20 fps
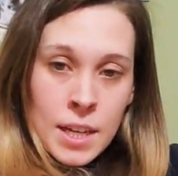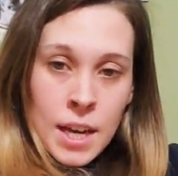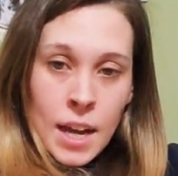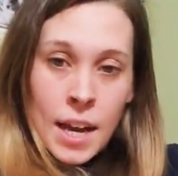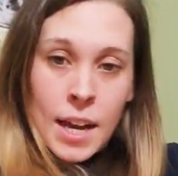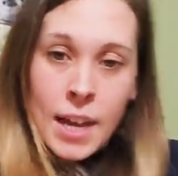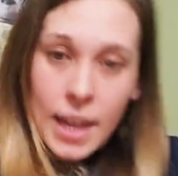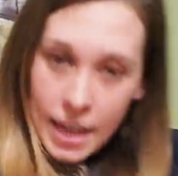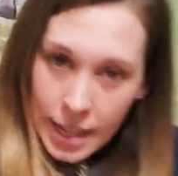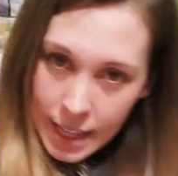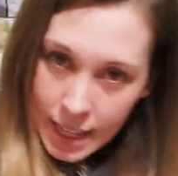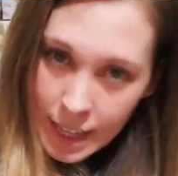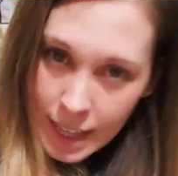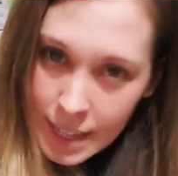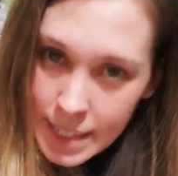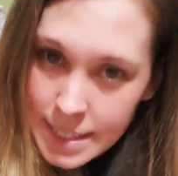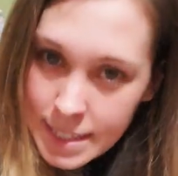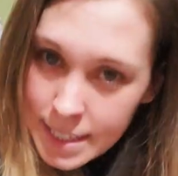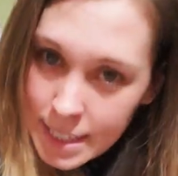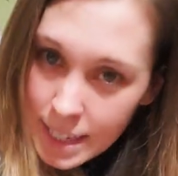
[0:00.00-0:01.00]
I gotta get
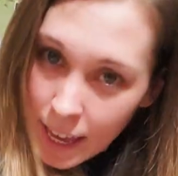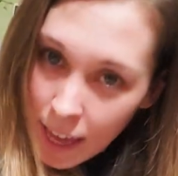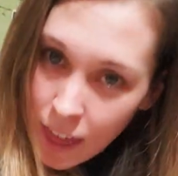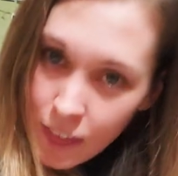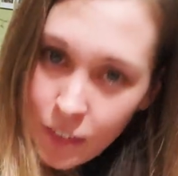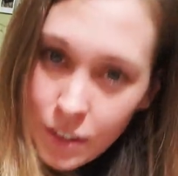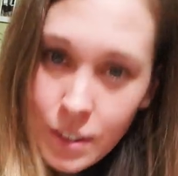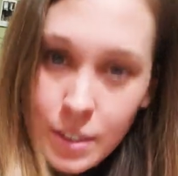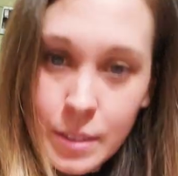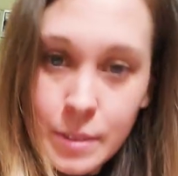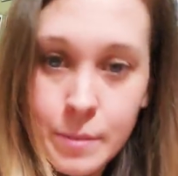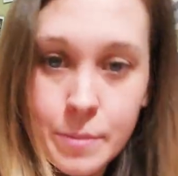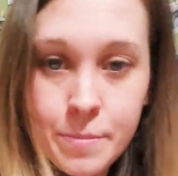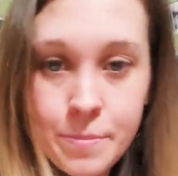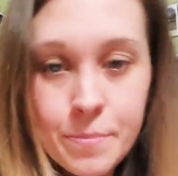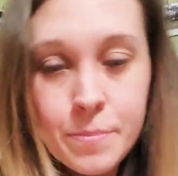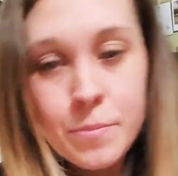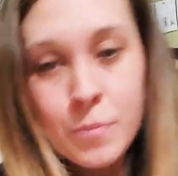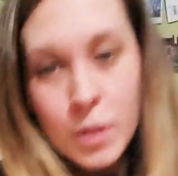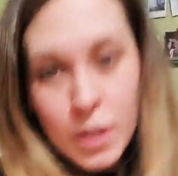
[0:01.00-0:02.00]
it together.
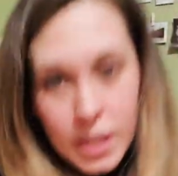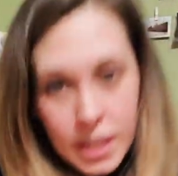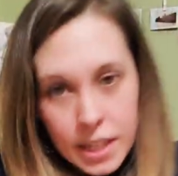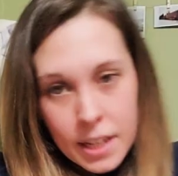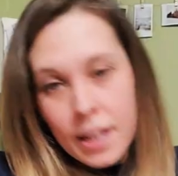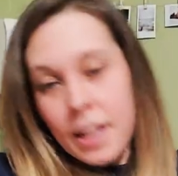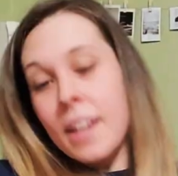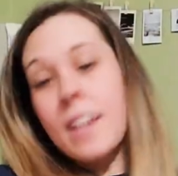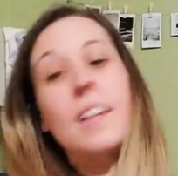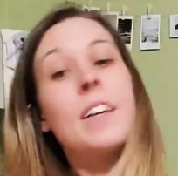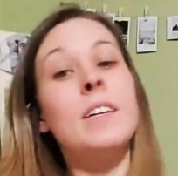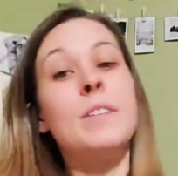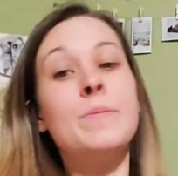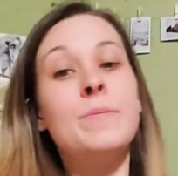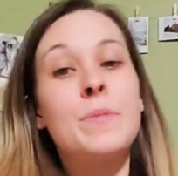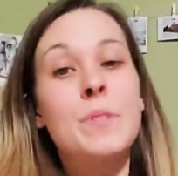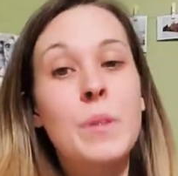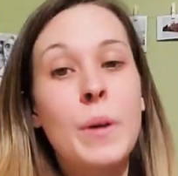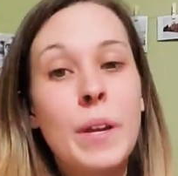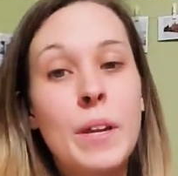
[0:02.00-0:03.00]
I'm working on it.
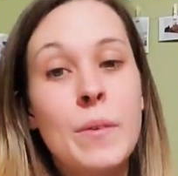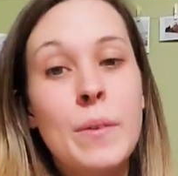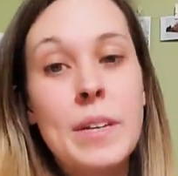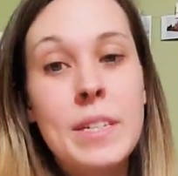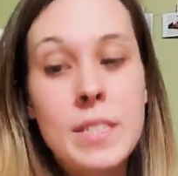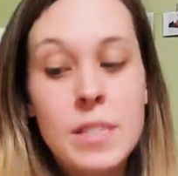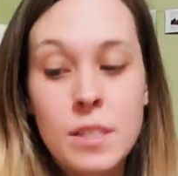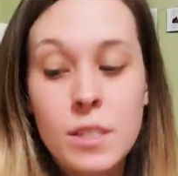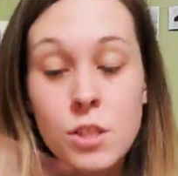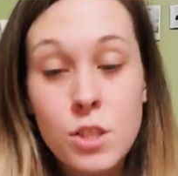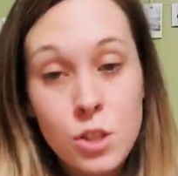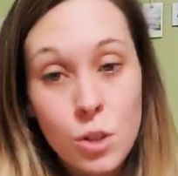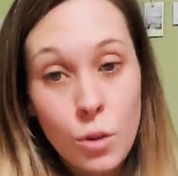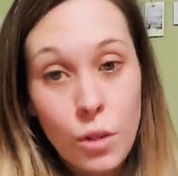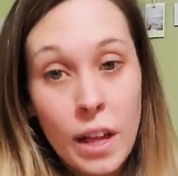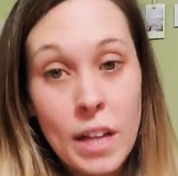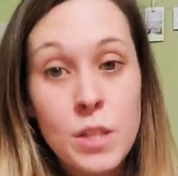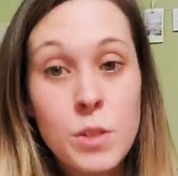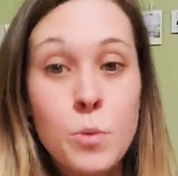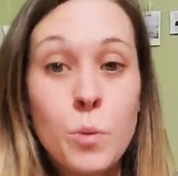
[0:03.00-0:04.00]
So anyways, so
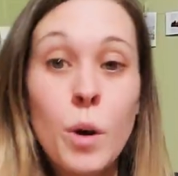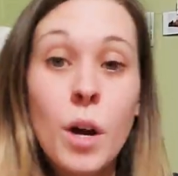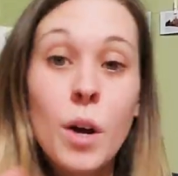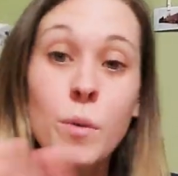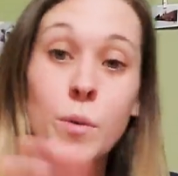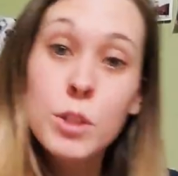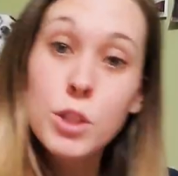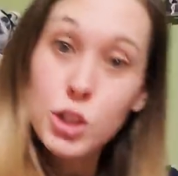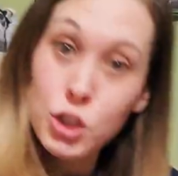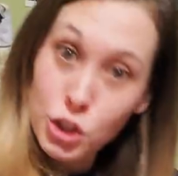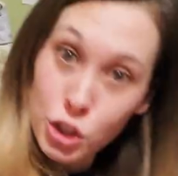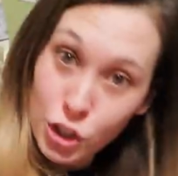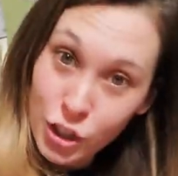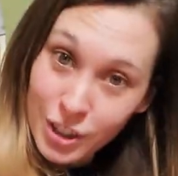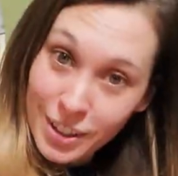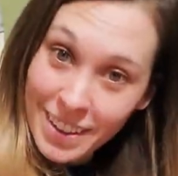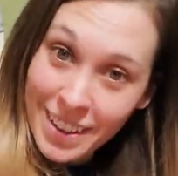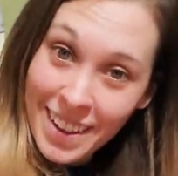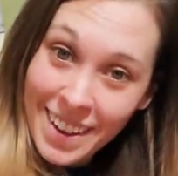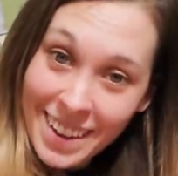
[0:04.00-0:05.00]
that's why we're
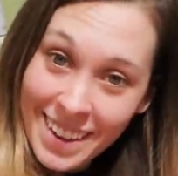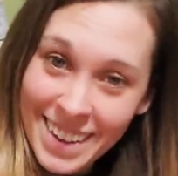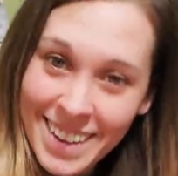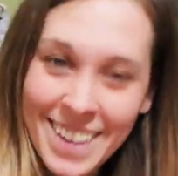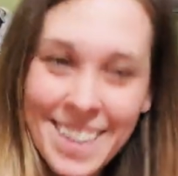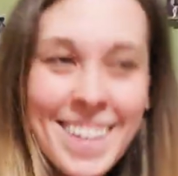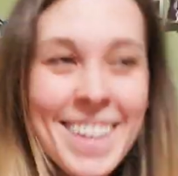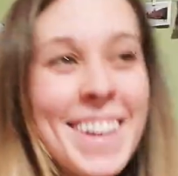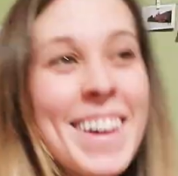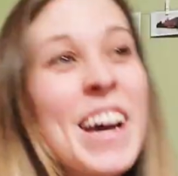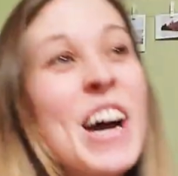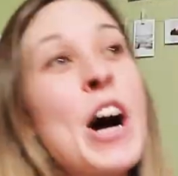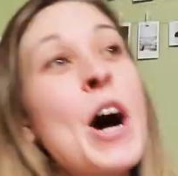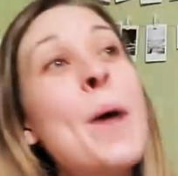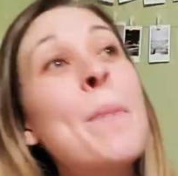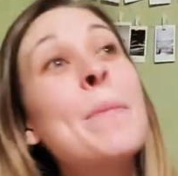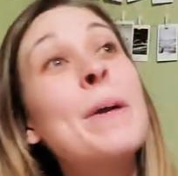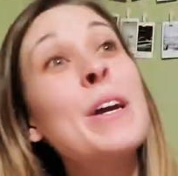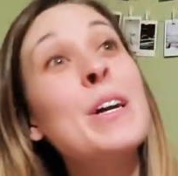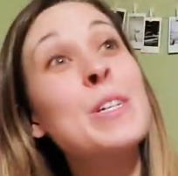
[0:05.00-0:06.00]
journaling,
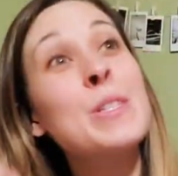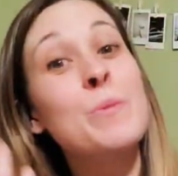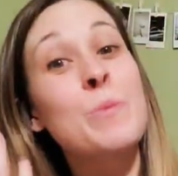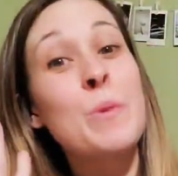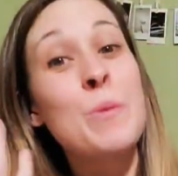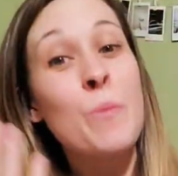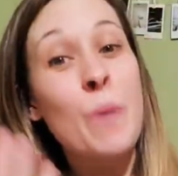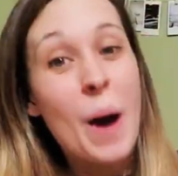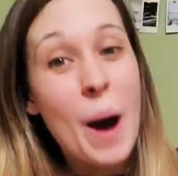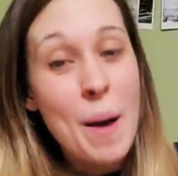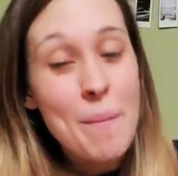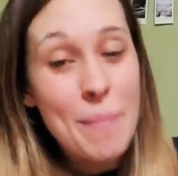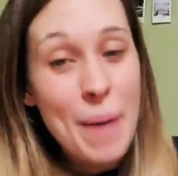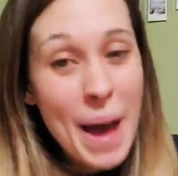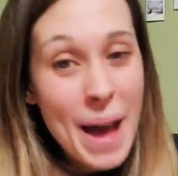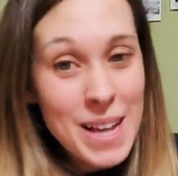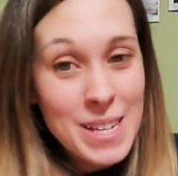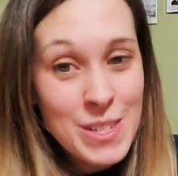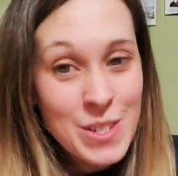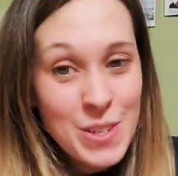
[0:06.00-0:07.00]
because we want
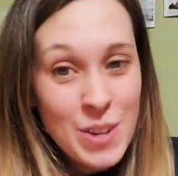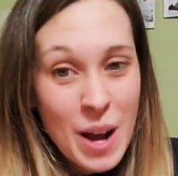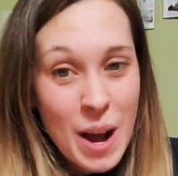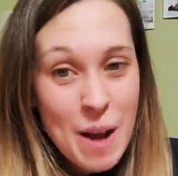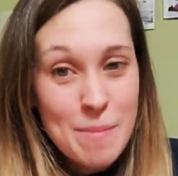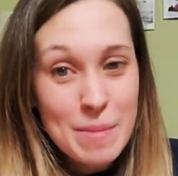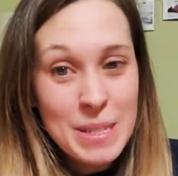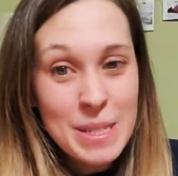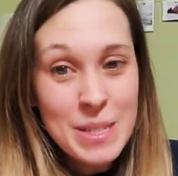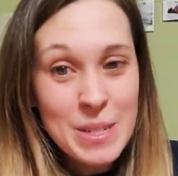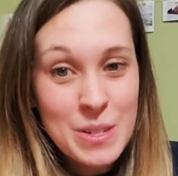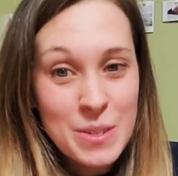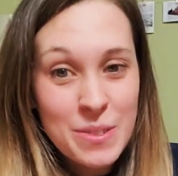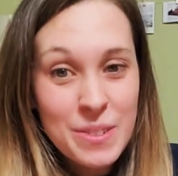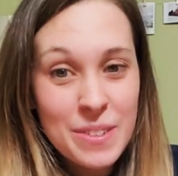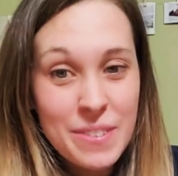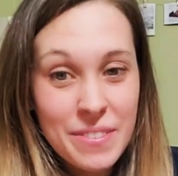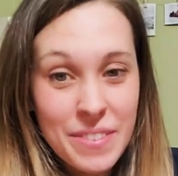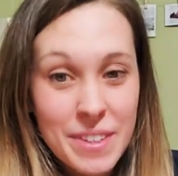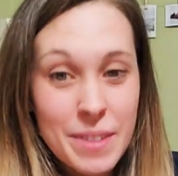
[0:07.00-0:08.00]
past traumas
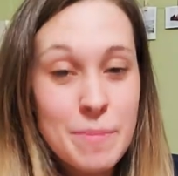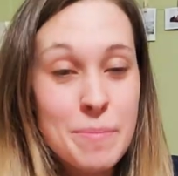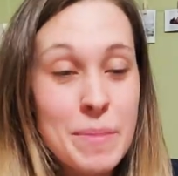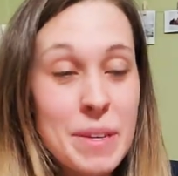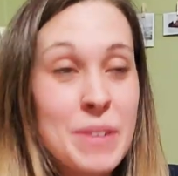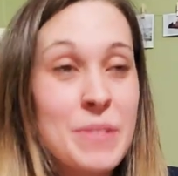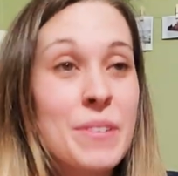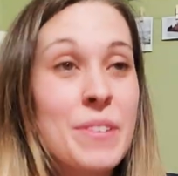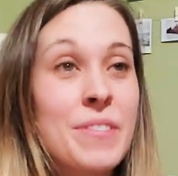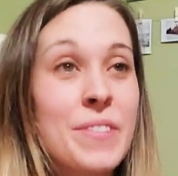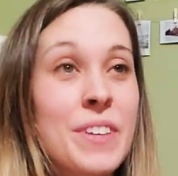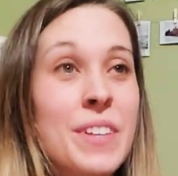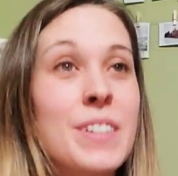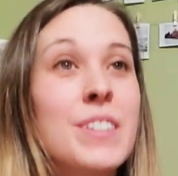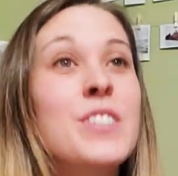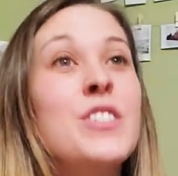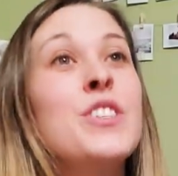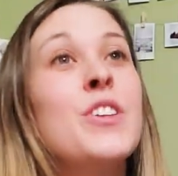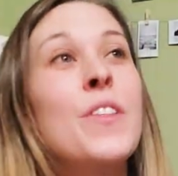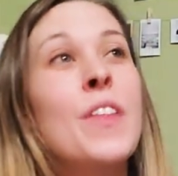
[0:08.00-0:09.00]
to be
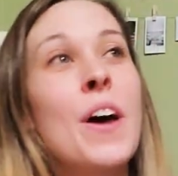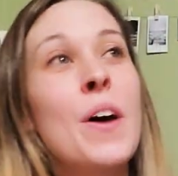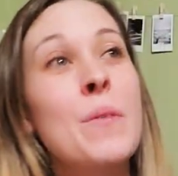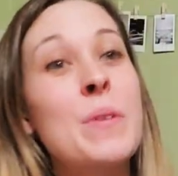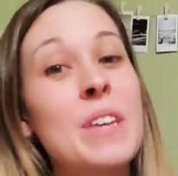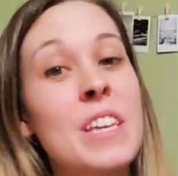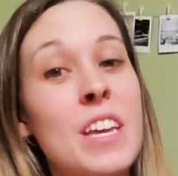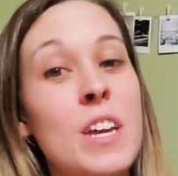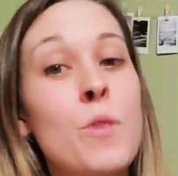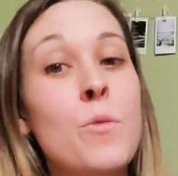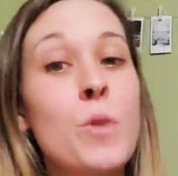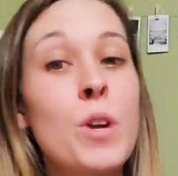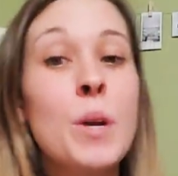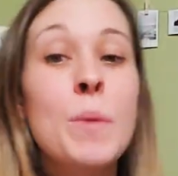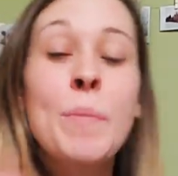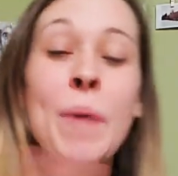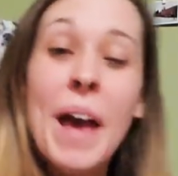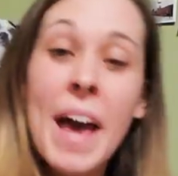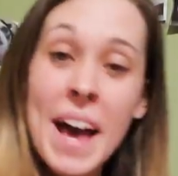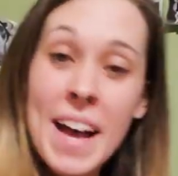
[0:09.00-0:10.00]
revealed so that we can work
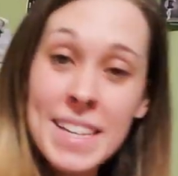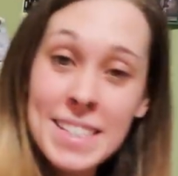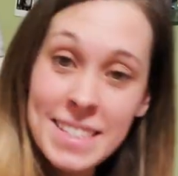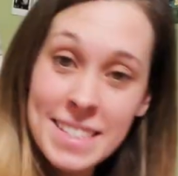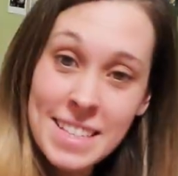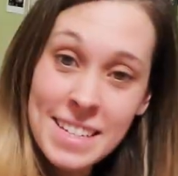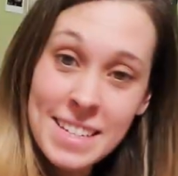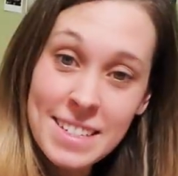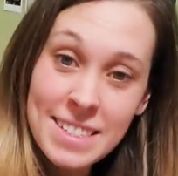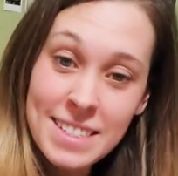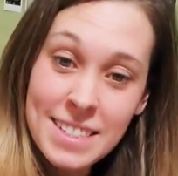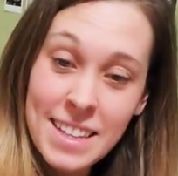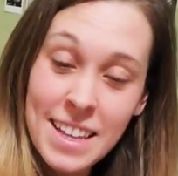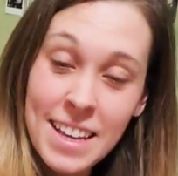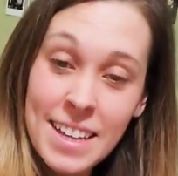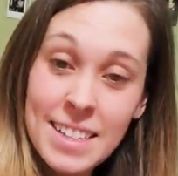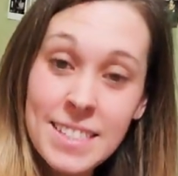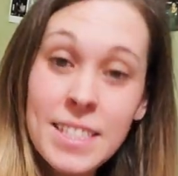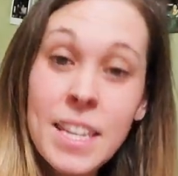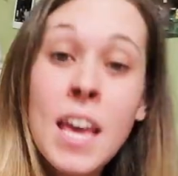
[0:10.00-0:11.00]
past these
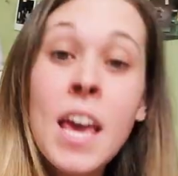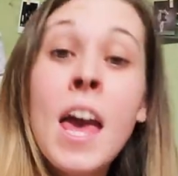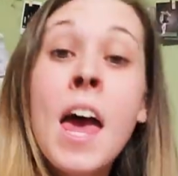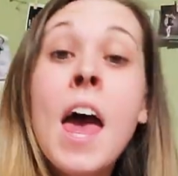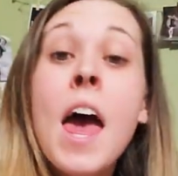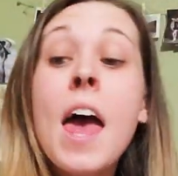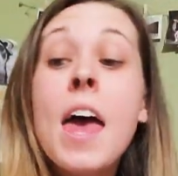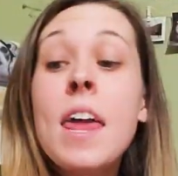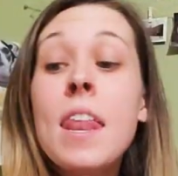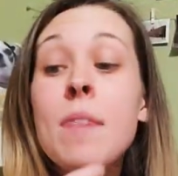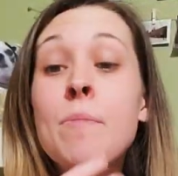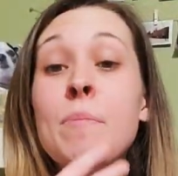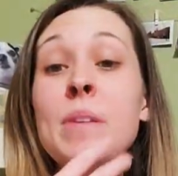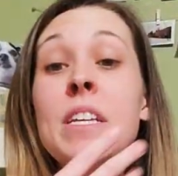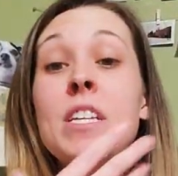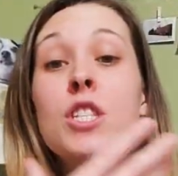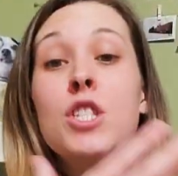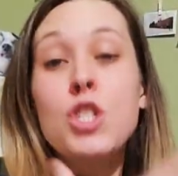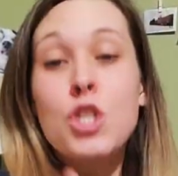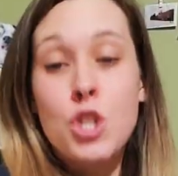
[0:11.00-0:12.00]
things and be
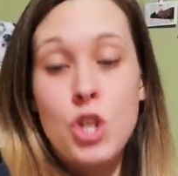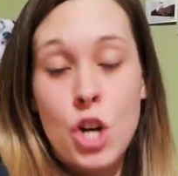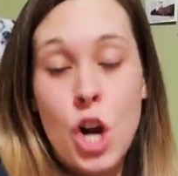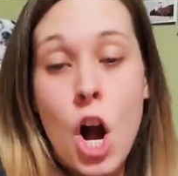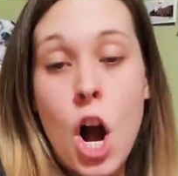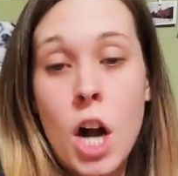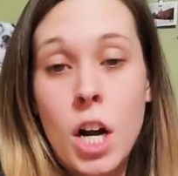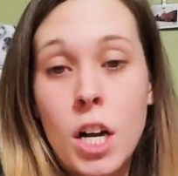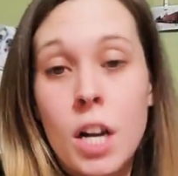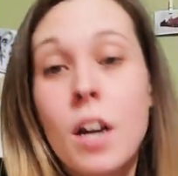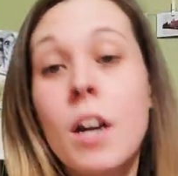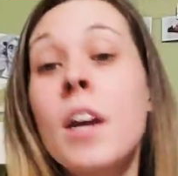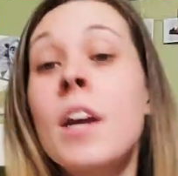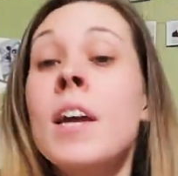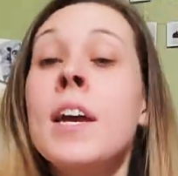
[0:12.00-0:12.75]
stronger.